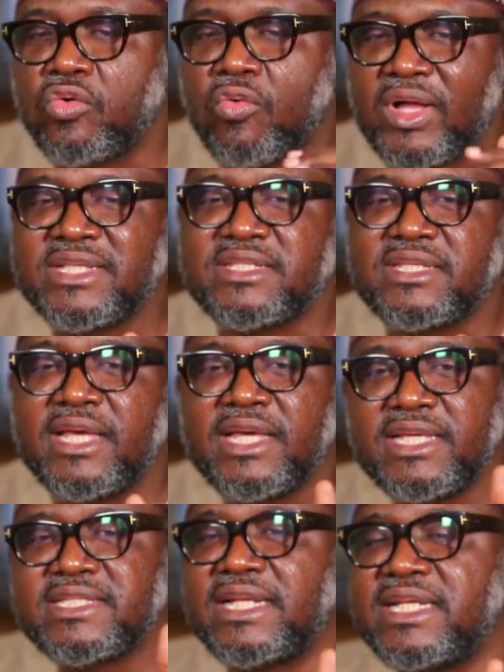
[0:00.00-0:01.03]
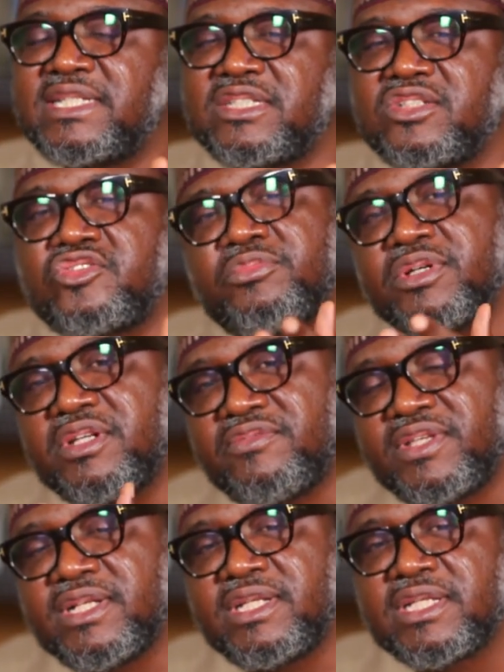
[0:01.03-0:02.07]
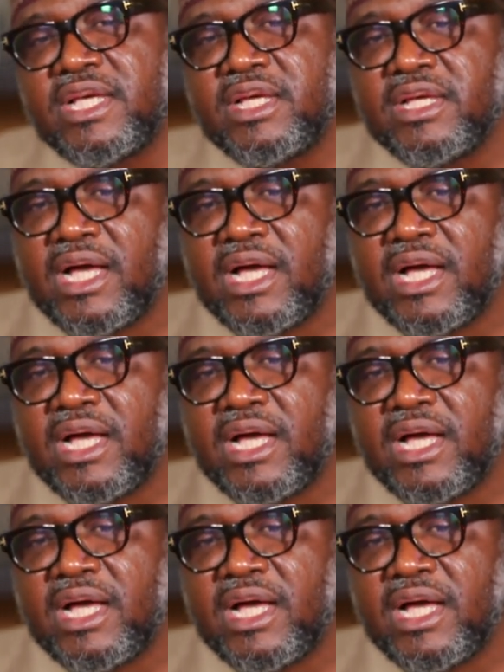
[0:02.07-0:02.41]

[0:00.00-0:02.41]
wants his identity to be revealed,